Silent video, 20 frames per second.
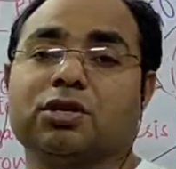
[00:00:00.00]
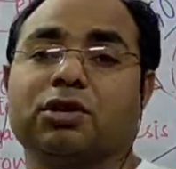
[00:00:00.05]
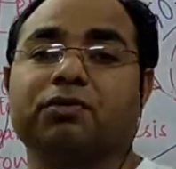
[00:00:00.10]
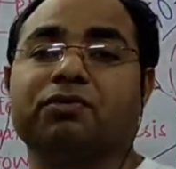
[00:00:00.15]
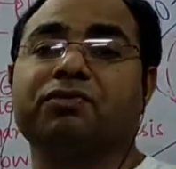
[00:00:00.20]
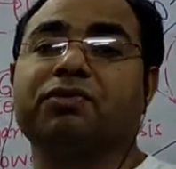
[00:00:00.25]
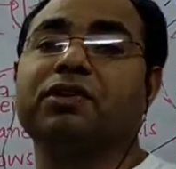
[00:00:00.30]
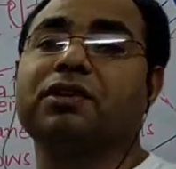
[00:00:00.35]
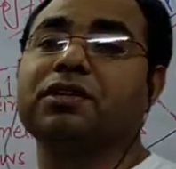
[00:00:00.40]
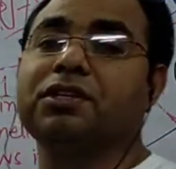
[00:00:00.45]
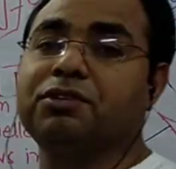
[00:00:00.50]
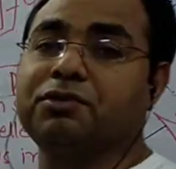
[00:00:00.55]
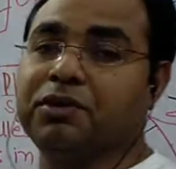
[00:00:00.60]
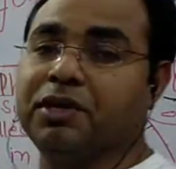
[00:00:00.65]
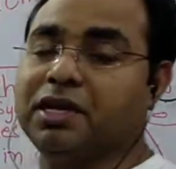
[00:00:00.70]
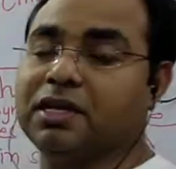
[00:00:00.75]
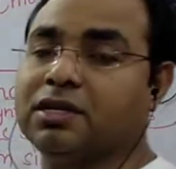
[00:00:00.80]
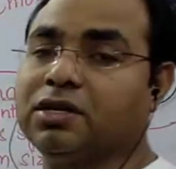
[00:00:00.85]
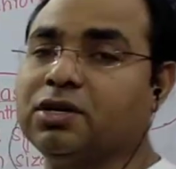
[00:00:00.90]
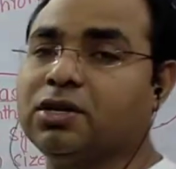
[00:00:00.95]
of
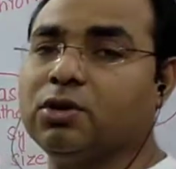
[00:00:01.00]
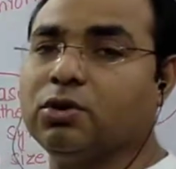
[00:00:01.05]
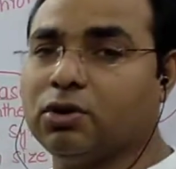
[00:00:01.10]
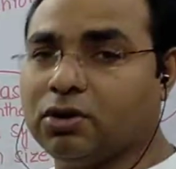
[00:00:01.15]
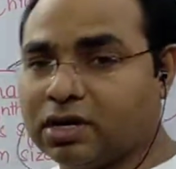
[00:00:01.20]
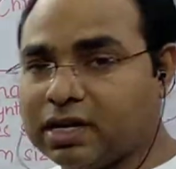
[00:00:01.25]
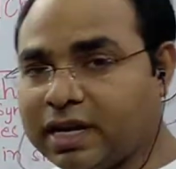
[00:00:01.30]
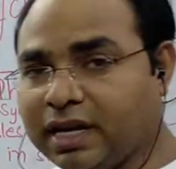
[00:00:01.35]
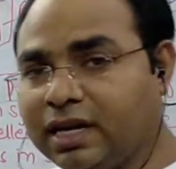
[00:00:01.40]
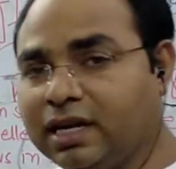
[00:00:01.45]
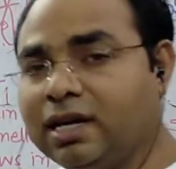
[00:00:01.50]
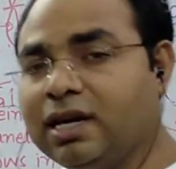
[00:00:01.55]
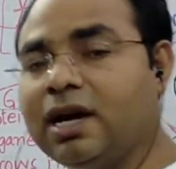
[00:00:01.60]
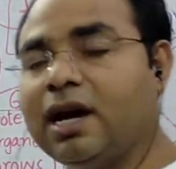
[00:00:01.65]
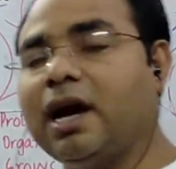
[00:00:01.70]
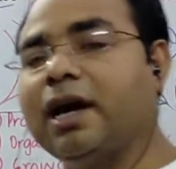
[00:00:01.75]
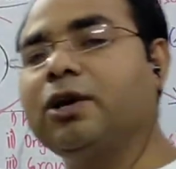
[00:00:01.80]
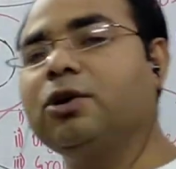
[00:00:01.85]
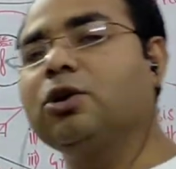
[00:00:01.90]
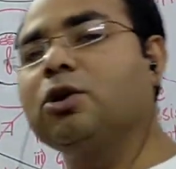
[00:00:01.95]
division. Okay,
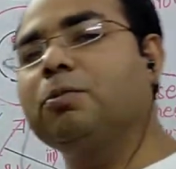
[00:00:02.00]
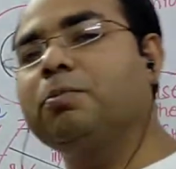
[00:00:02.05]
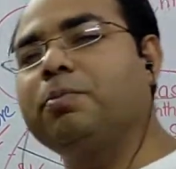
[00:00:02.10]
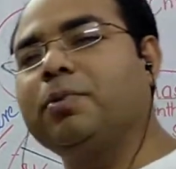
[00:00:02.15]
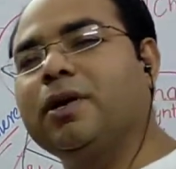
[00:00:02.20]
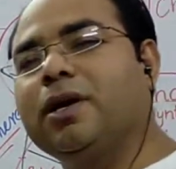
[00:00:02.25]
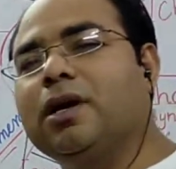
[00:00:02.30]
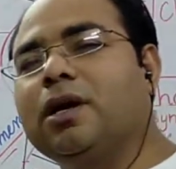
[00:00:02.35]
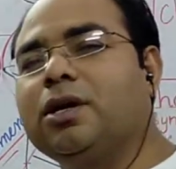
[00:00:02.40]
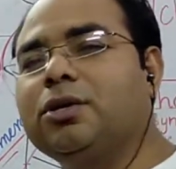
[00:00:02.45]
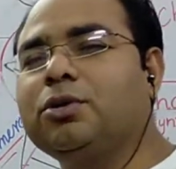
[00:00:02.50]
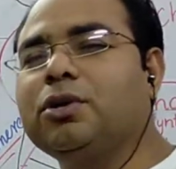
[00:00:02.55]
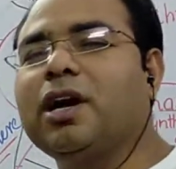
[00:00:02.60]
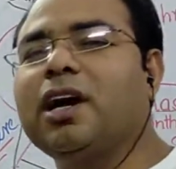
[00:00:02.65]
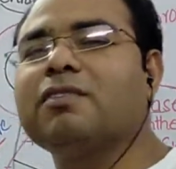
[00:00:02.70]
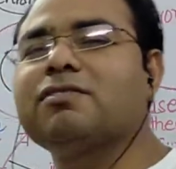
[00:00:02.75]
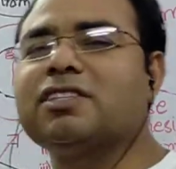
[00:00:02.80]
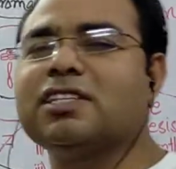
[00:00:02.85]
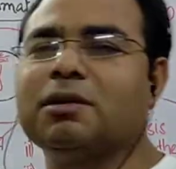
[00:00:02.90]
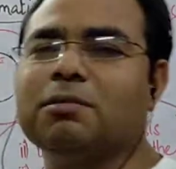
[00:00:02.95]
I hope you
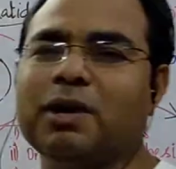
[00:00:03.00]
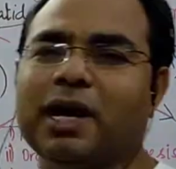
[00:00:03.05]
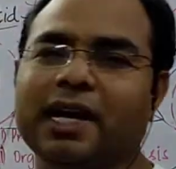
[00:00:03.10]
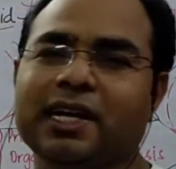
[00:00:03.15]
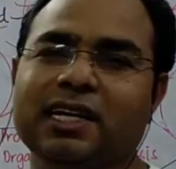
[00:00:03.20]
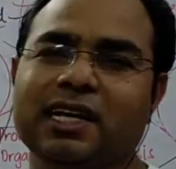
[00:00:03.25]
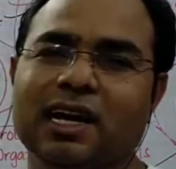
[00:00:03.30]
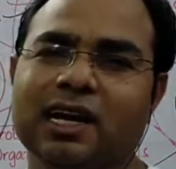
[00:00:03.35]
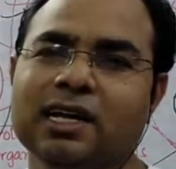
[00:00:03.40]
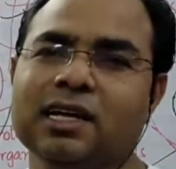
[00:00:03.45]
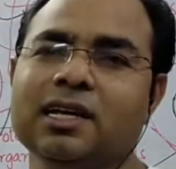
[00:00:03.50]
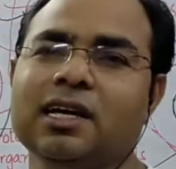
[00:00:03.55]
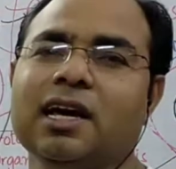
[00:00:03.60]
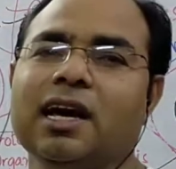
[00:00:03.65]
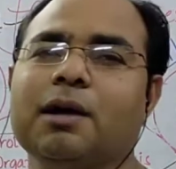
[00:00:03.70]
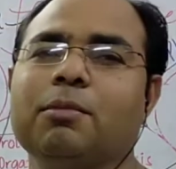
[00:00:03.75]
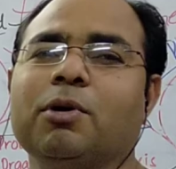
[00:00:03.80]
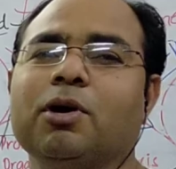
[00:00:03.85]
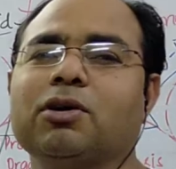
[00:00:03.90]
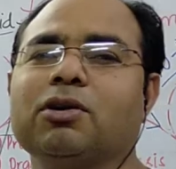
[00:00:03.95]
have some idea
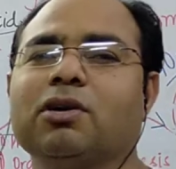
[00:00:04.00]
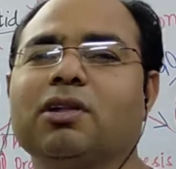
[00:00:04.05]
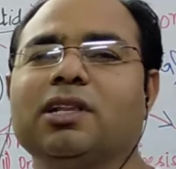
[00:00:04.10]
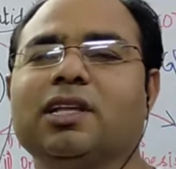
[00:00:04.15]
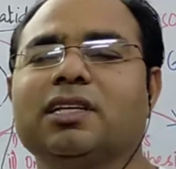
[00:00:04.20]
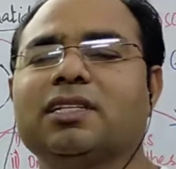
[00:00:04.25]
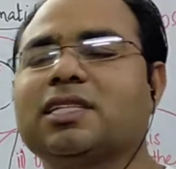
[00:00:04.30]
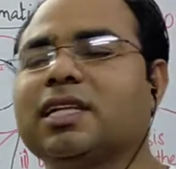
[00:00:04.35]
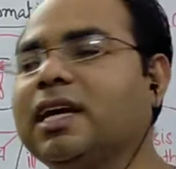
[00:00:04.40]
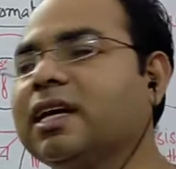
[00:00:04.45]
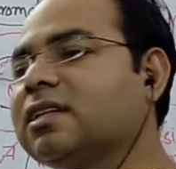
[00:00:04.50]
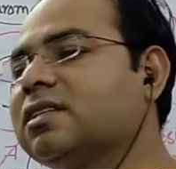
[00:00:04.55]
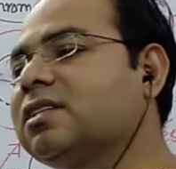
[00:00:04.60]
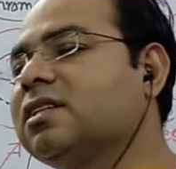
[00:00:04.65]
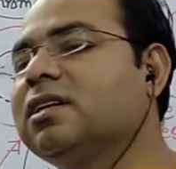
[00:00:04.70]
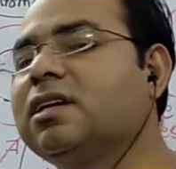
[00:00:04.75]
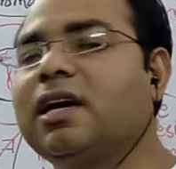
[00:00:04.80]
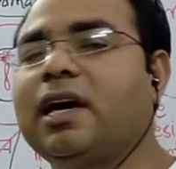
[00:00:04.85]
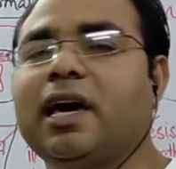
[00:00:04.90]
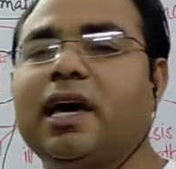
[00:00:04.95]
about all these things,
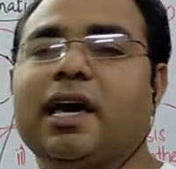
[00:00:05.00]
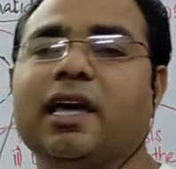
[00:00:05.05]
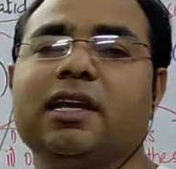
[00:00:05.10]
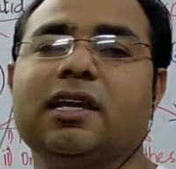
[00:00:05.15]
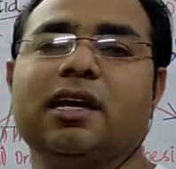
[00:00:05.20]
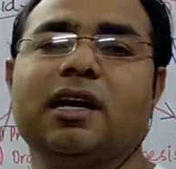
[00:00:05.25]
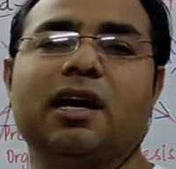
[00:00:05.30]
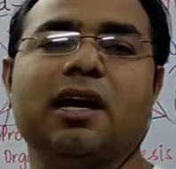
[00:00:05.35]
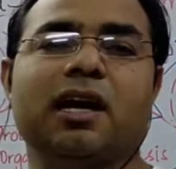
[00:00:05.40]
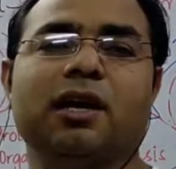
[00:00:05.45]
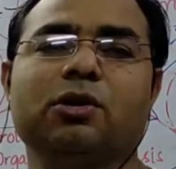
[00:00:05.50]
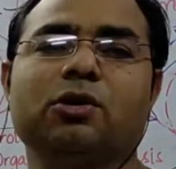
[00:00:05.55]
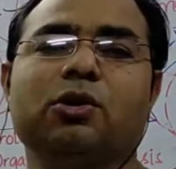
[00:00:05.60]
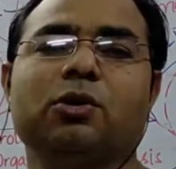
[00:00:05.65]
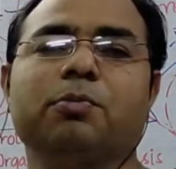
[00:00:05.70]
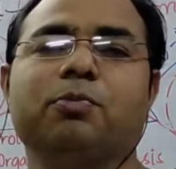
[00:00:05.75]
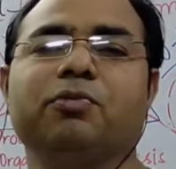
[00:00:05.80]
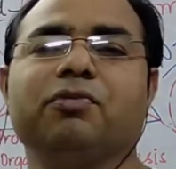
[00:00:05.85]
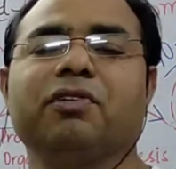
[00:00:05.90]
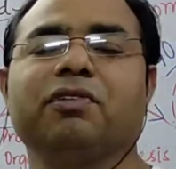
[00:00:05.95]
and I
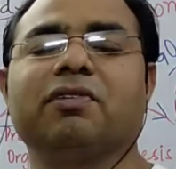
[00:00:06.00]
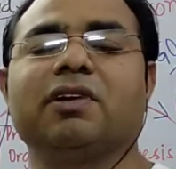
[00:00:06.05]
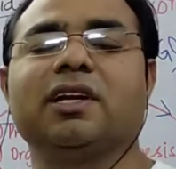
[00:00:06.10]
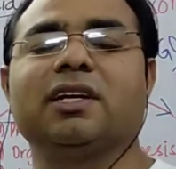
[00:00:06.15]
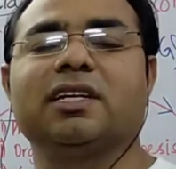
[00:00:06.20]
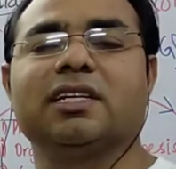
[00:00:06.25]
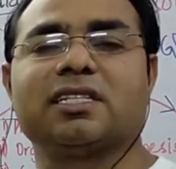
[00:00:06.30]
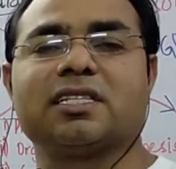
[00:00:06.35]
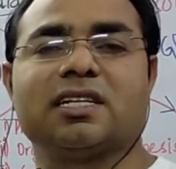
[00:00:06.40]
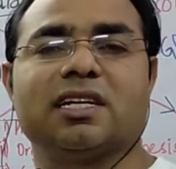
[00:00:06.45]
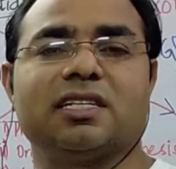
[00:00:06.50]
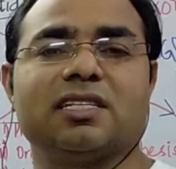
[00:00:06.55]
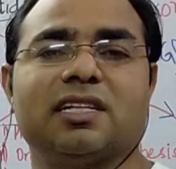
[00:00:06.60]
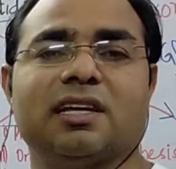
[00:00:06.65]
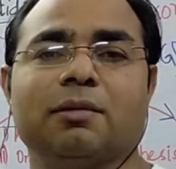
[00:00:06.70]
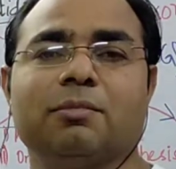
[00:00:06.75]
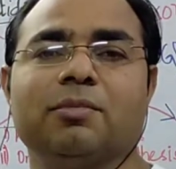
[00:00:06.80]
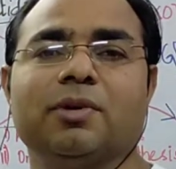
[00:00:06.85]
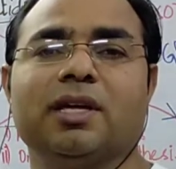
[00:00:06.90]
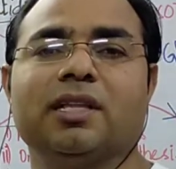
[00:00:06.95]
hope we will discuss
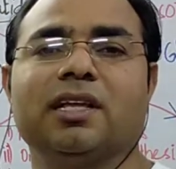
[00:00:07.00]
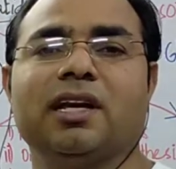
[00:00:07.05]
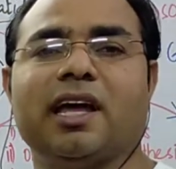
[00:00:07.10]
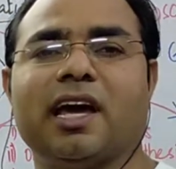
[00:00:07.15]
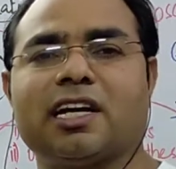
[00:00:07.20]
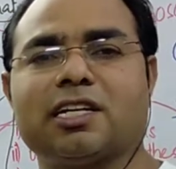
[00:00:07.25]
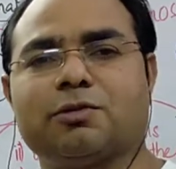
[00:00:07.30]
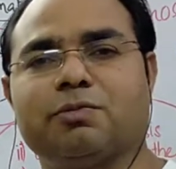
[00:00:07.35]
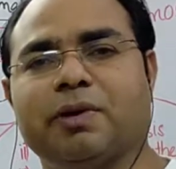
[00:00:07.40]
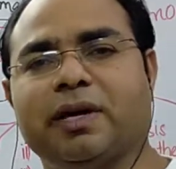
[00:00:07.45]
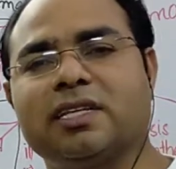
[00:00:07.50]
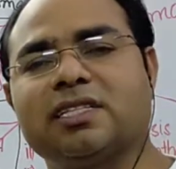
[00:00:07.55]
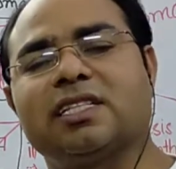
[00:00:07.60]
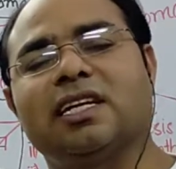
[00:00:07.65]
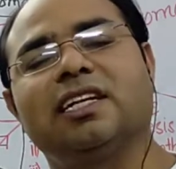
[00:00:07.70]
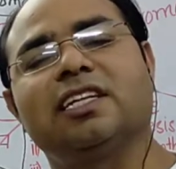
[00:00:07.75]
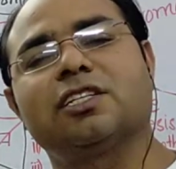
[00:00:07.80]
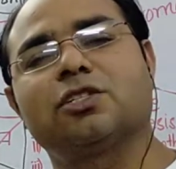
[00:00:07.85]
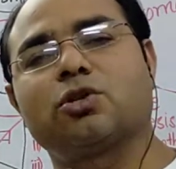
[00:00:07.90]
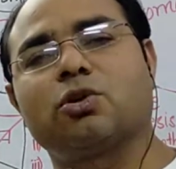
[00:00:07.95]
them in the next phase,
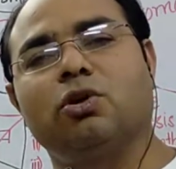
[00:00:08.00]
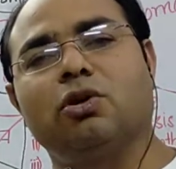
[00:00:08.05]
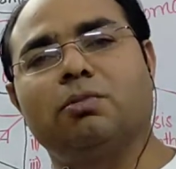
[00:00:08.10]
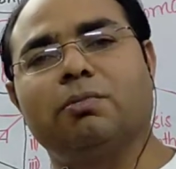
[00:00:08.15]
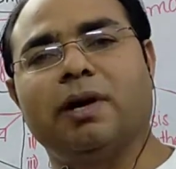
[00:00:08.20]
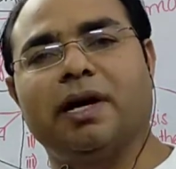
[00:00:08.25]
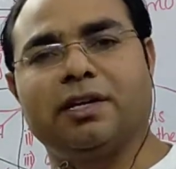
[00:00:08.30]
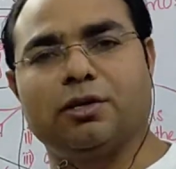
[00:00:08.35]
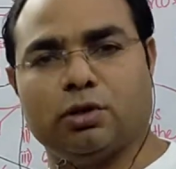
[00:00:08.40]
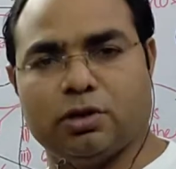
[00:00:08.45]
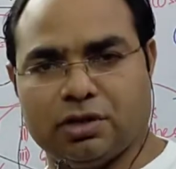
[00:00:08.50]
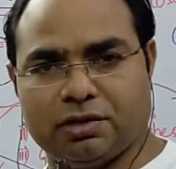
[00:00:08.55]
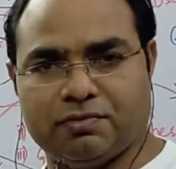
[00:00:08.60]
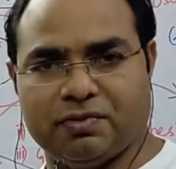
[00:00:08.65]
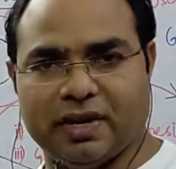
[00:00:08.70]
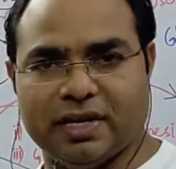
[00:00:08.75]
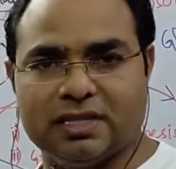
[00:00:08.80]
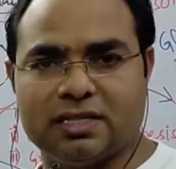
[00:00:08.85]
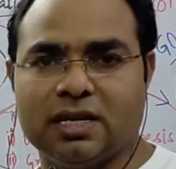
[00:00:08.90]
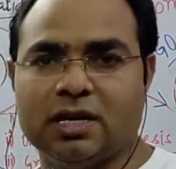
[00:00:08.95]
that is called mitotic
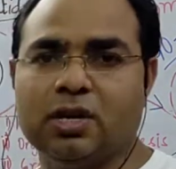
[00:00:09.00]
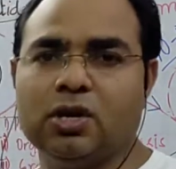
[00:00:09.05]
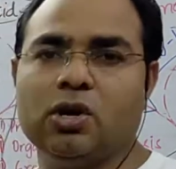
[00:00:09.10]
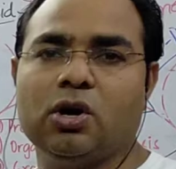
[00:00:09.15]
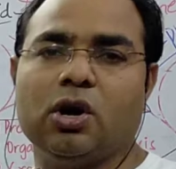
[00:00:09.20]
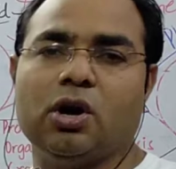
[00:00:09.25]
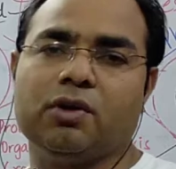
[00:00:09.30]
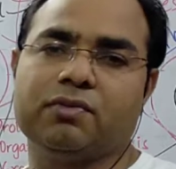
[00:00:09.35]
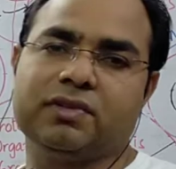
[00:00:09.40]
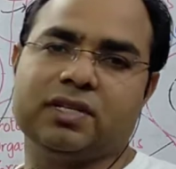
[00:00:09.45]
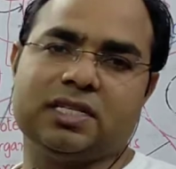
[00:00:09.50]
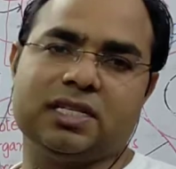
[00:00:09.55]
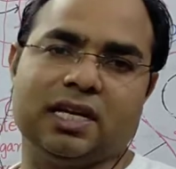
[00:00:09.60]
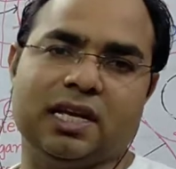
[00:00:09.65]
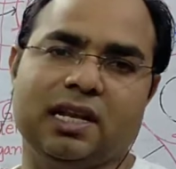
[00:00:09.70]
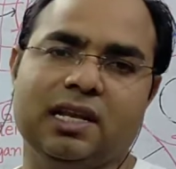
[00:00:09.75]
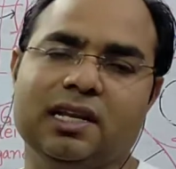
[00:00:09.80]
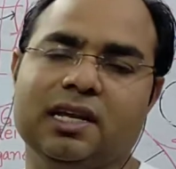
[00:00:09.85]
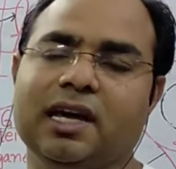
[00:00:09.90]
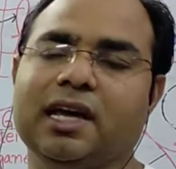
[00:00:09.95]
phase of the
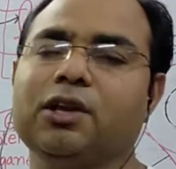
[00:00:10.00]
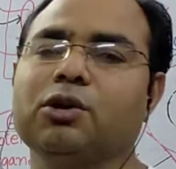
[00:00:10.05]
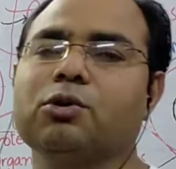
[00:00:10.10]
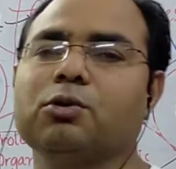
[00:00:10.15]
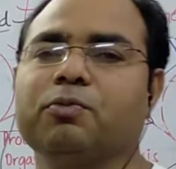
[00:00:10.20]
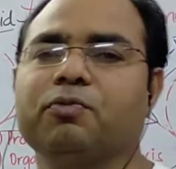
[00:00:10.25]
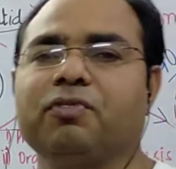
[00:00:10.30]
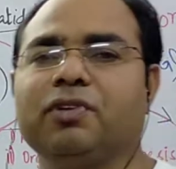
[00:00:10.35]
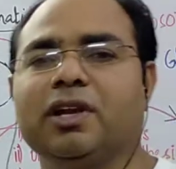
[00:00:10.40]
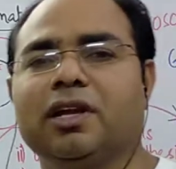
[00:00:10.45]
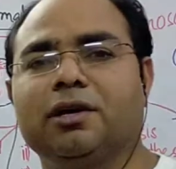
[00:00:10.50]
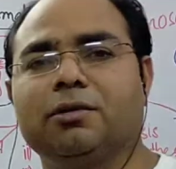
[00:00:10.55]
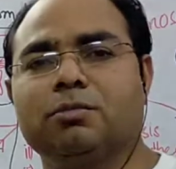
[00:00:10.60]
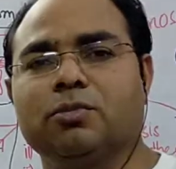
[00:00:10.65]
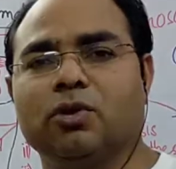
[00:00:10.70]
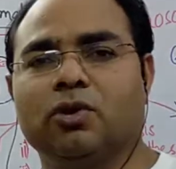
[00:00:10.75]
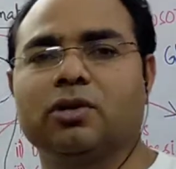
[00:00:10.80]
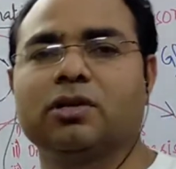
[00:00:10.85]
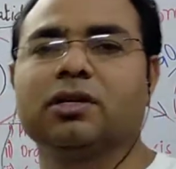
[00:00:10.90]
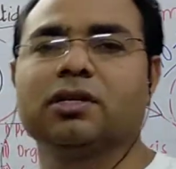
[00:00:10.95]
cell, and I hope we learn
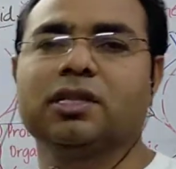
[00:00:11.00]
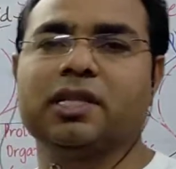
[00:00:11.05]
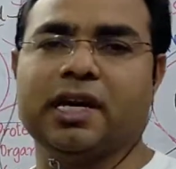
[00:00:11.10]
more.